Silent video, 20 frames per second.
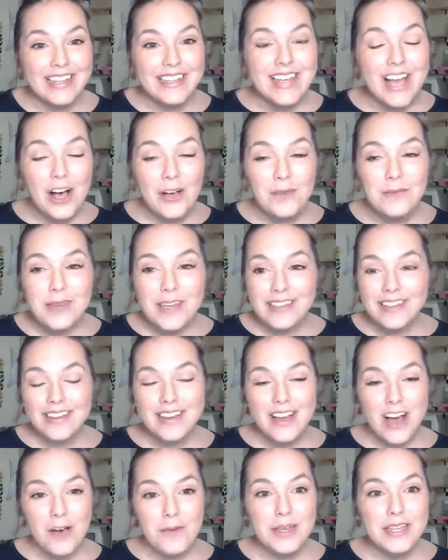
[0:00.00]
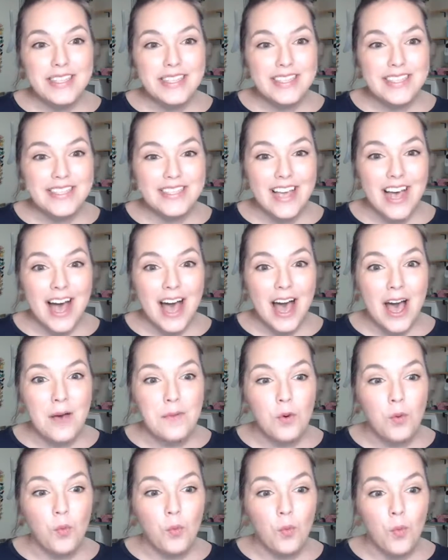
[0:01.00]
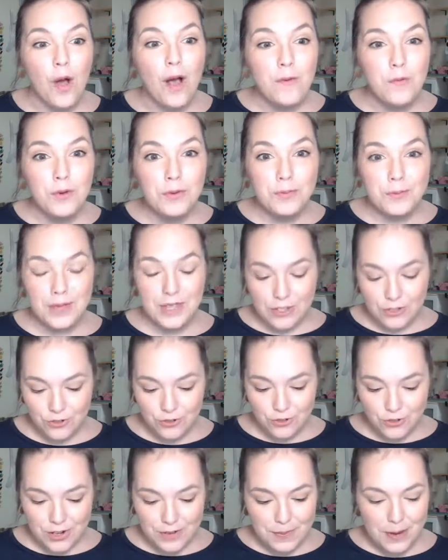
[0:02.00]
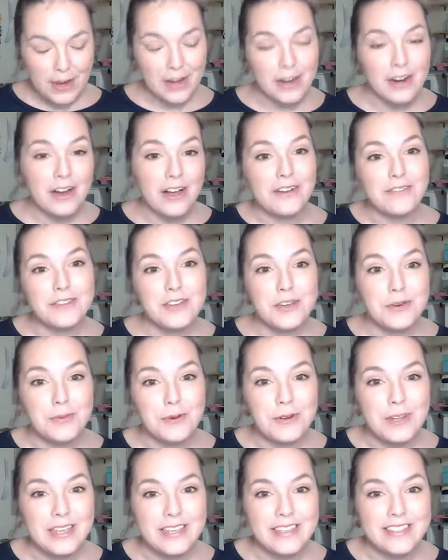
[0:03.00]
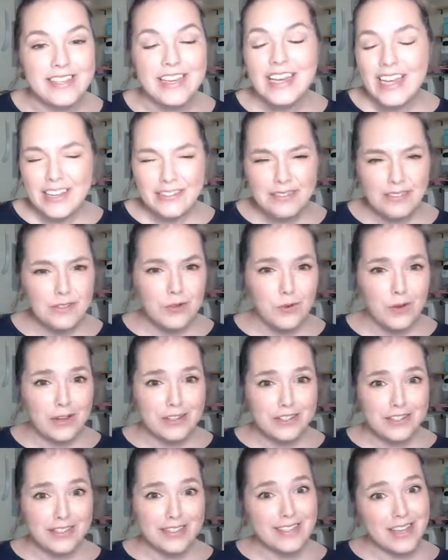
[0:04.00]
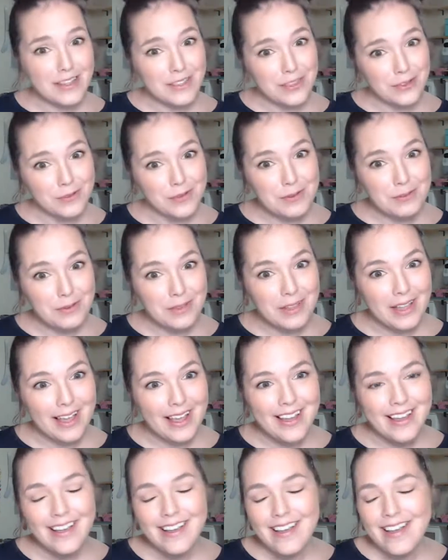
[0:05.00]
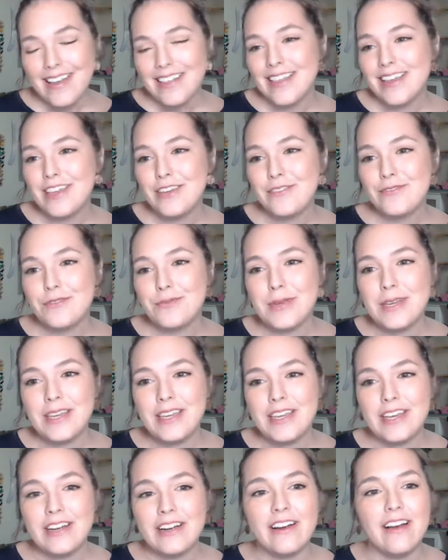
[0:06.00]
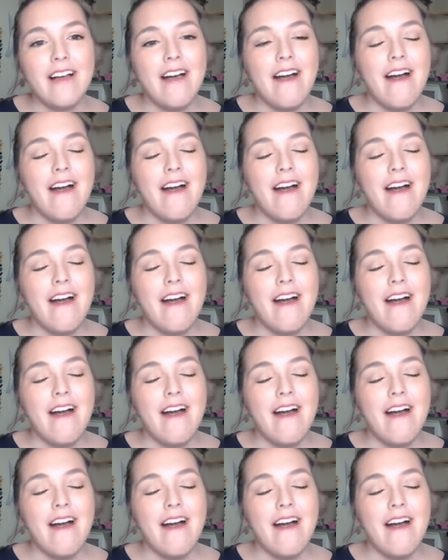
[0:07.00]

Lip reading: Tell me in the comments what would be your dream pair of Cabooties, even if you're watching this on the replay. Thank you for being here.